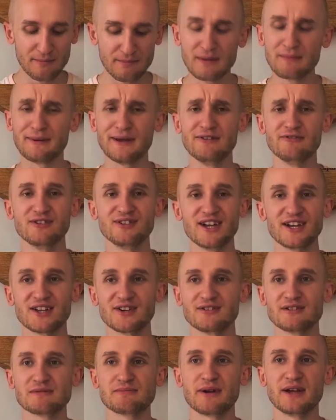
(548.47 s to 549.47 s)
I won't be paying
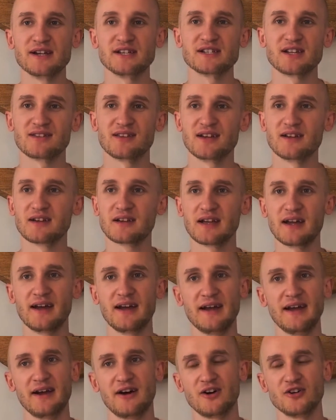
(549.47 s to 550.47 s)
ridiculous price. I think
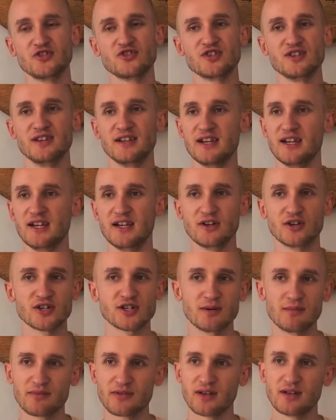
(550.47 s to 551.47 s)
uh, 180 or
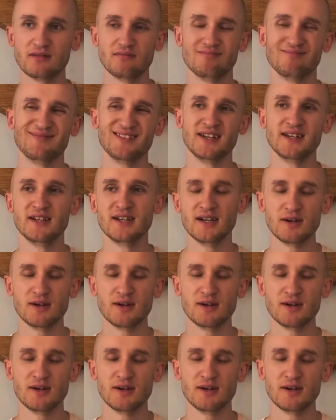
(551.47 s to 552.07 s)
something